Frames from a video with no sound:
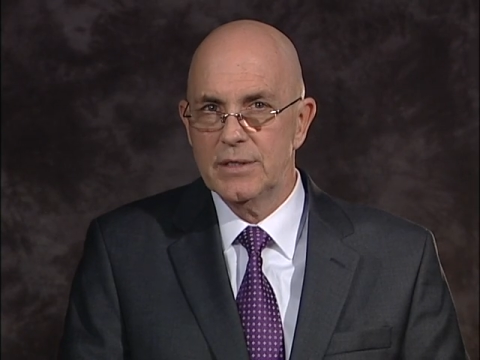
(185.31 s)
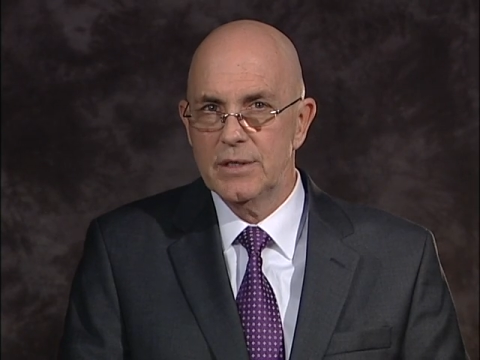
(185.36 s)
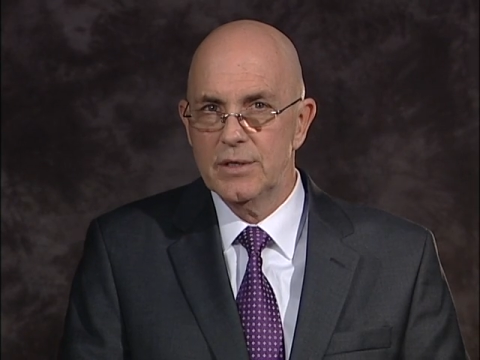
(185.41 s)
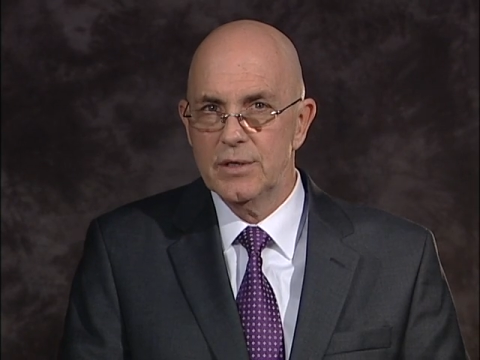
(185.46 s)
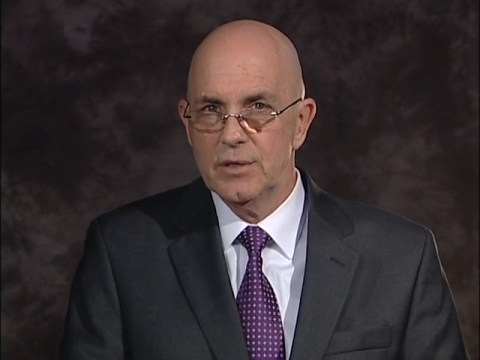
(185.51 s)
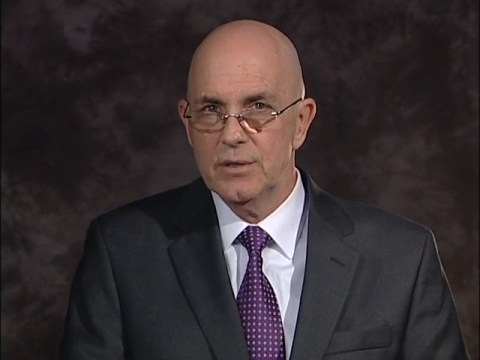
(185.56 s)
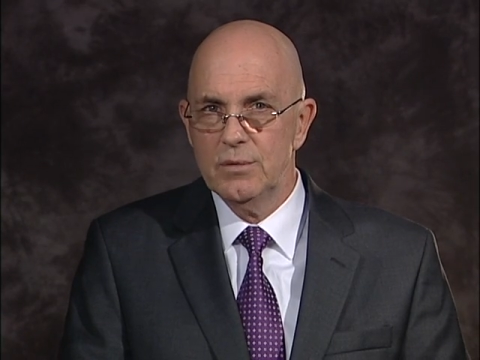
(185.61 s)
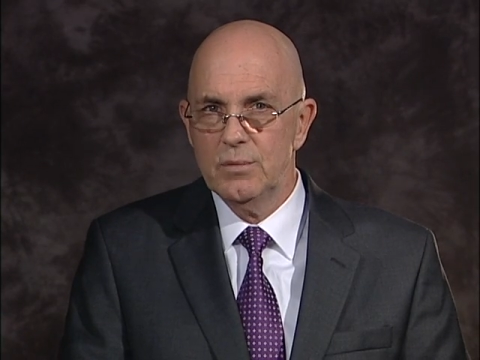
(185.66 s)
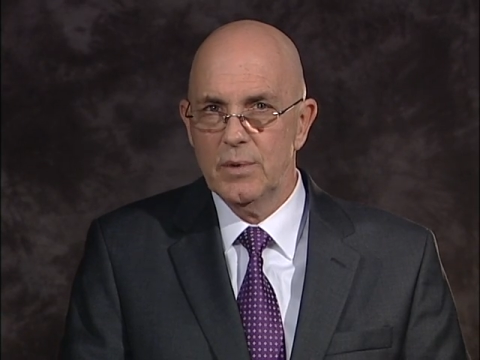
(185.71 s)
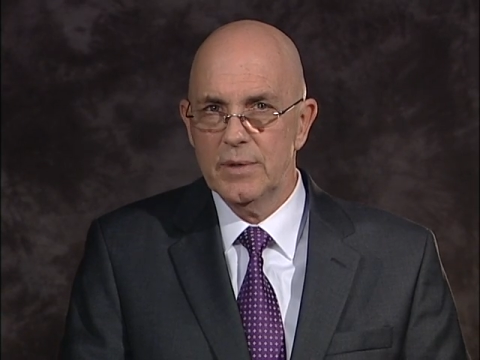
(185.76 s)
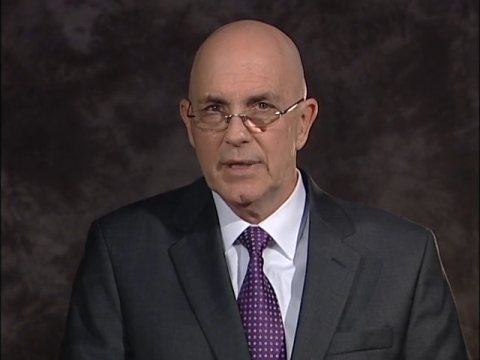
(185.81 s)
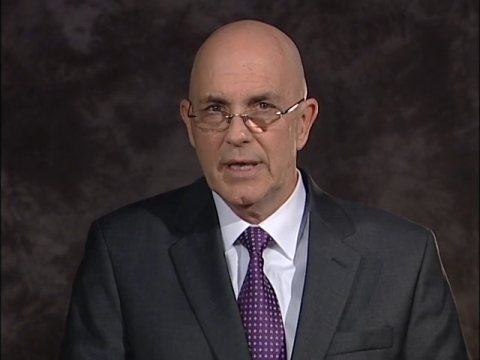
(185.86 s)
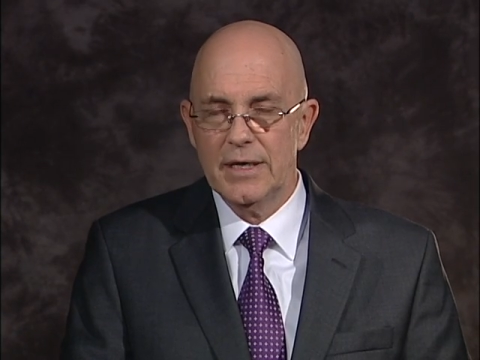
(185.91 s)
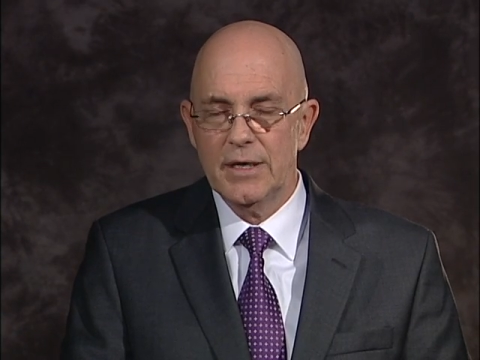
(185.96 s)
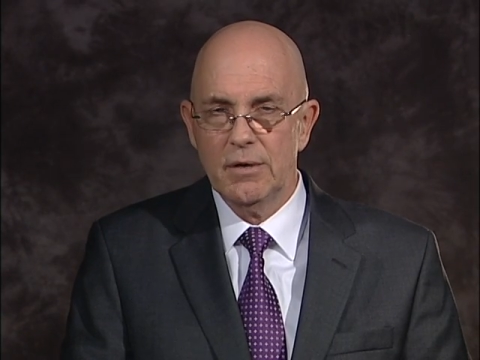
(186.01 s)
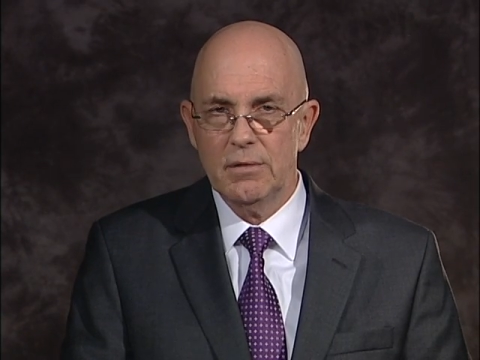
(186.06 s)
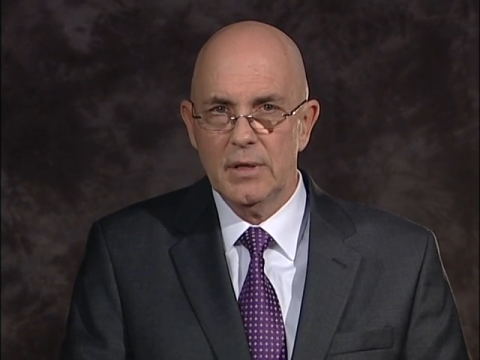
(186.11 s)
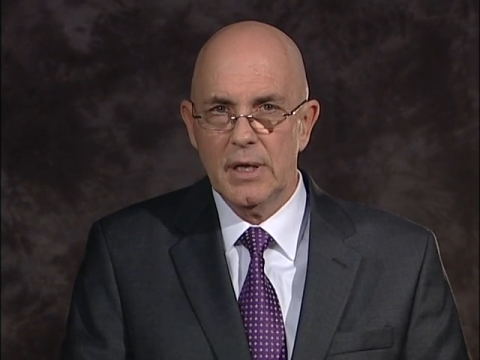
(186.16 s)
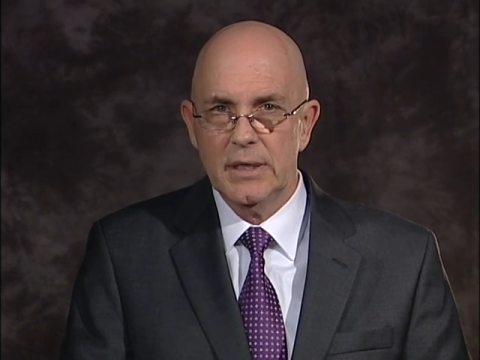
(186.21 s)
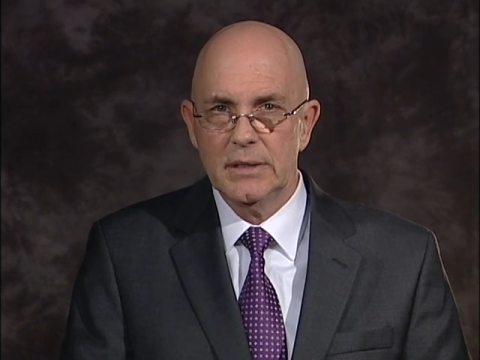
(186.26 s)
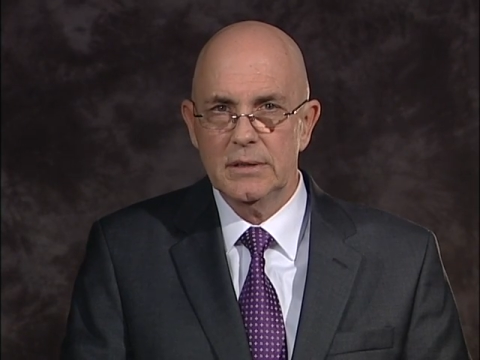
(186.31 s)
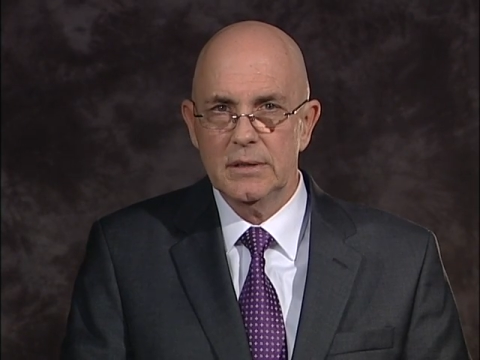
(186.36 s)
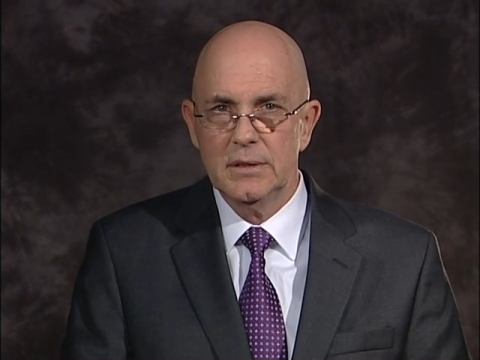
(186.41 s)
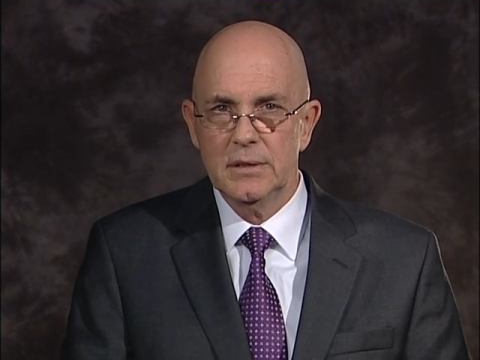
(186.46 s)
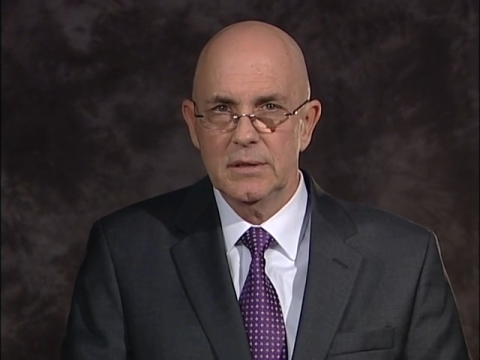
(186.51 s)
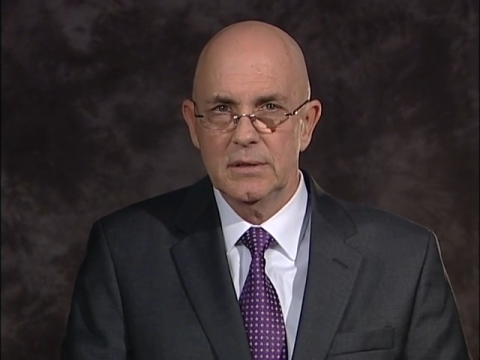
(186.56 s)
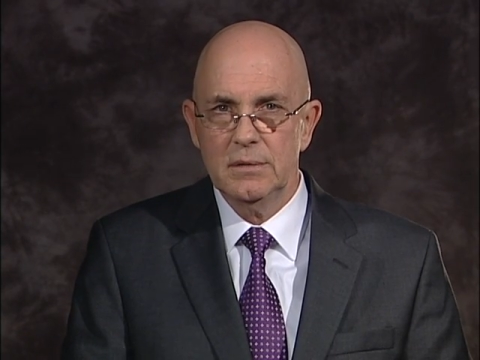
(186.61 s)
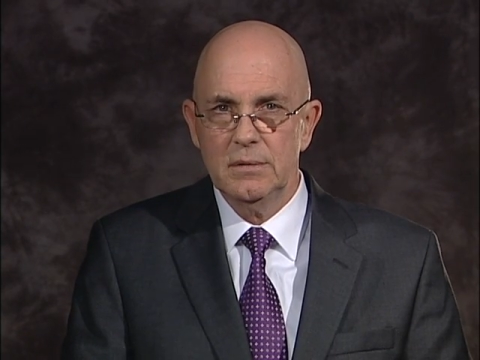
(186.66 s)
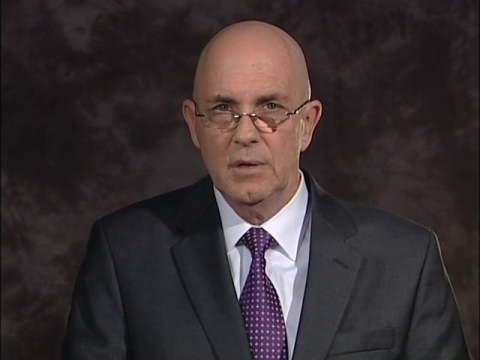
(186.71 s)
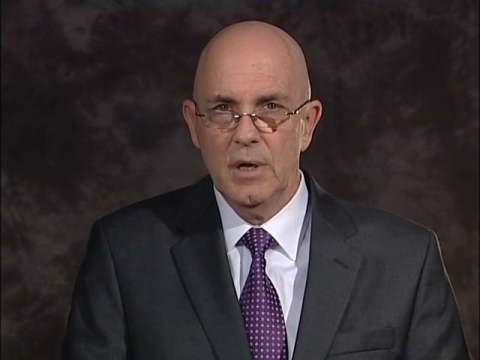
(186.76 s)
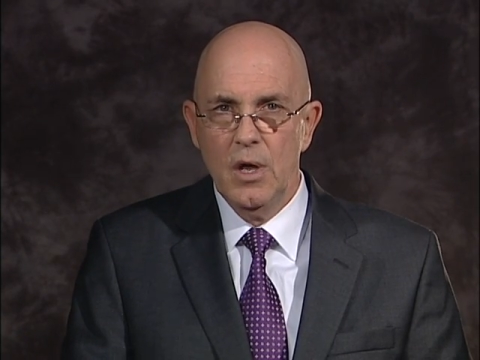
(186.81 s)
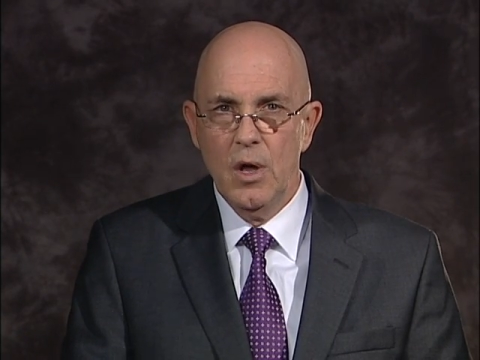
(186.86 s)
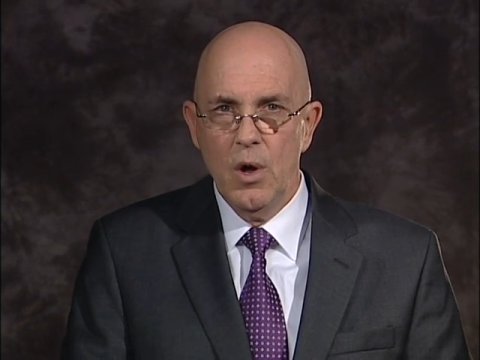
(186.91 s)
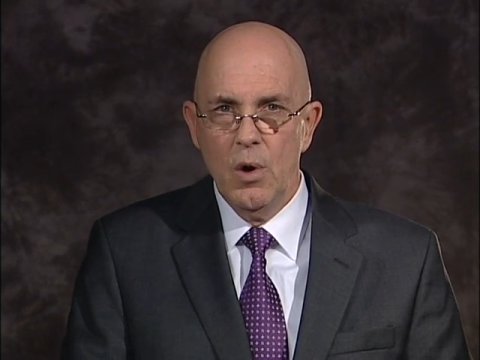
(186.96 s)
do, what they don't like to do,